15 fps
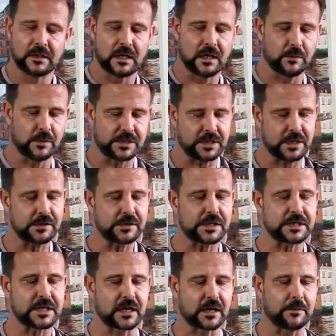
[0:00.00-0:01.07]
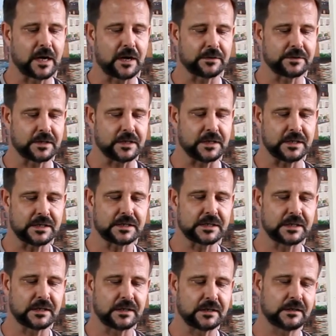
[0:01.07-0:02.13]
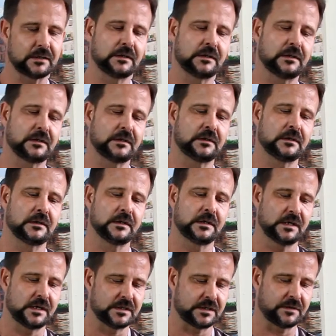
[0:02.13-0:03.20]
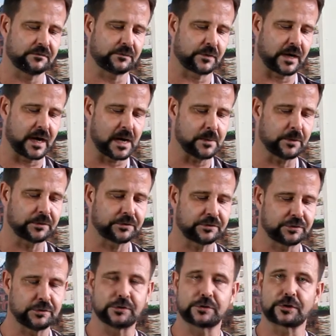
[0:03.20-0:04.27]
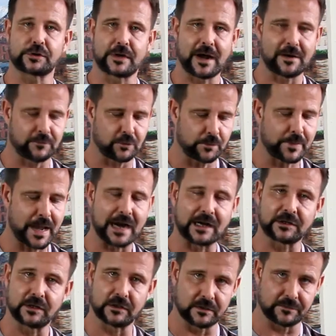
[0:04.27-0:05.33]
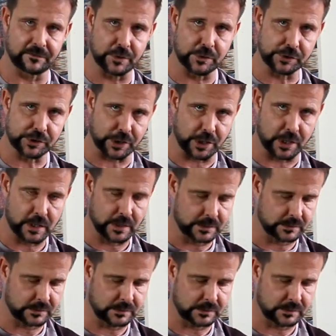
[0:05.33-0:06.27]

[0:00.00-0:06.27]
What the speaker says: And what's interesting about this is if we're able to travel back to the future,